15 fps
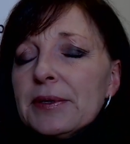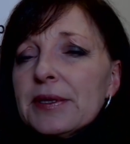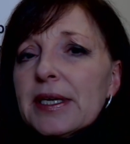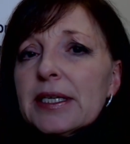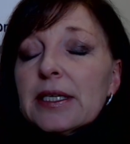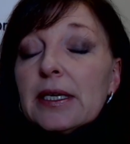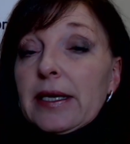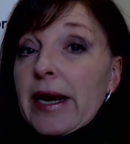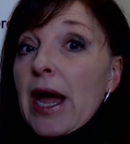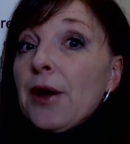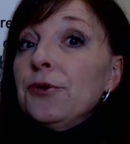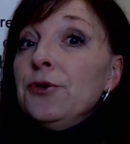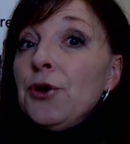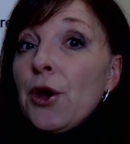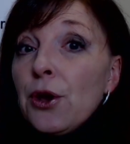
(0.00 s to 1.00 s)
that now
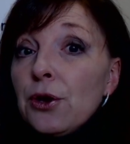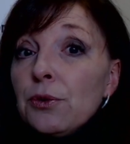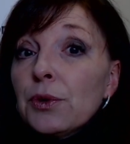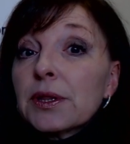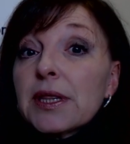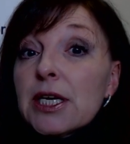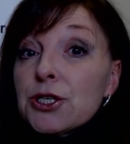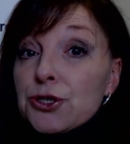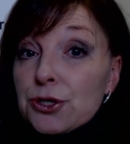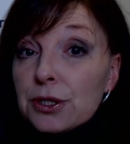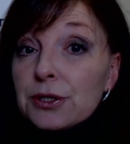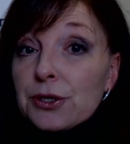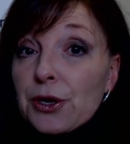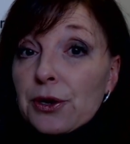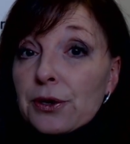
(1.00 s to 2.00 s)
know what they should
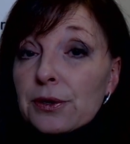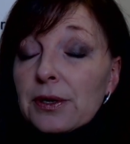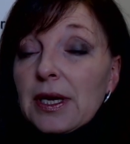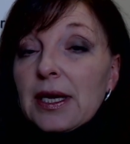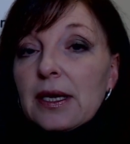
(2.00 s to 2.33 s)
know